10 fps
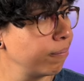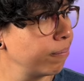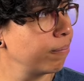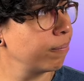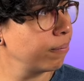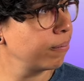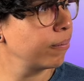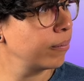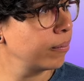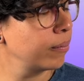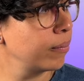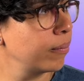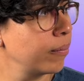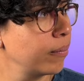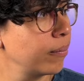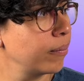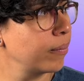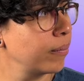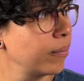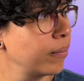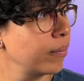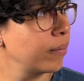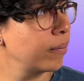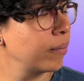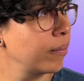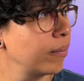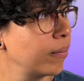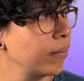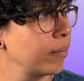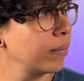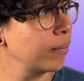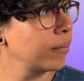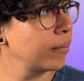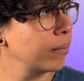(silent)